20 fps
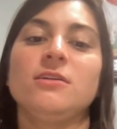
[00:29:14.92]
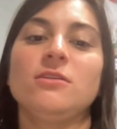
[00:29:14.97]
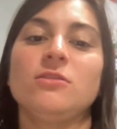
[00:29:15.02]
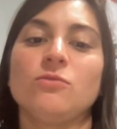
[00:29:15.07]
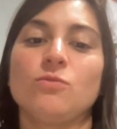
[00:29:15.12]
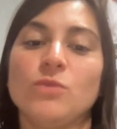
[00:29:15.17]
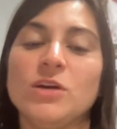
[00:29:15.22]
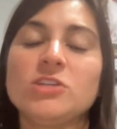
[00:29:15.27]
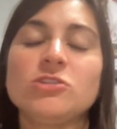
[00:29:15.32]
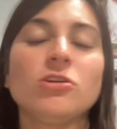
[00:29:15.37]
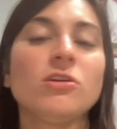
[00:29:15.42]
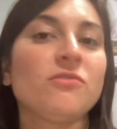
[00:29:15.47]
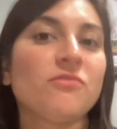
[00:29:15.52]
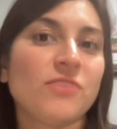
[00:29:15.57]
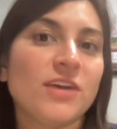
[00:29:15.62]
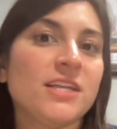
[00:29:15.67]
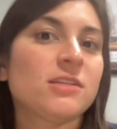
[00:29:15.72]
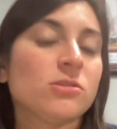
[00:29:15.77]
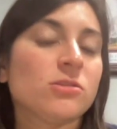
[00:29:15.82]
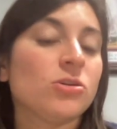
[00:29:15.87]
Richard
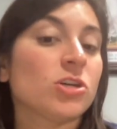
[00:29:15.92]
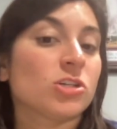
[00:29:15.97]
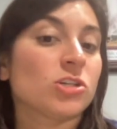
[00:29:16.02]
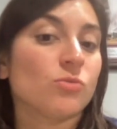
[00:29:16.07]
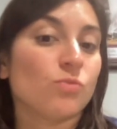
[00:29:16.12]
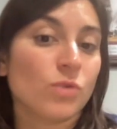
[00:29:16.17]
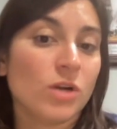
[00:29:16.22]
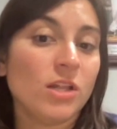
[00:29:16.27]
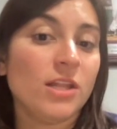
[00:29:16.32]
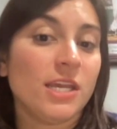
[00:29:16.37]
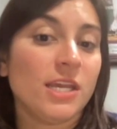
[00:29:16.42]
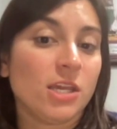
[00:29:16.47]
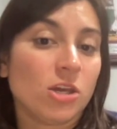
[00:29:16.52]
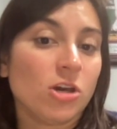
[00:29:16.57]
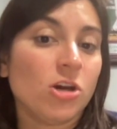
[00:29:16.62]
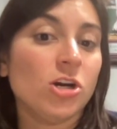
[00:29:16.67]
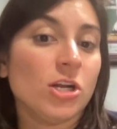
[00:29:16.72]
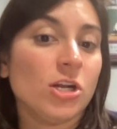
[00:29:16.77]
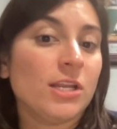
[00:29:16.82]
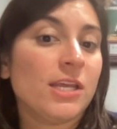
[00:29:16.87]
Fitts looked really
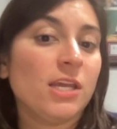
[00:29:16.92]
good.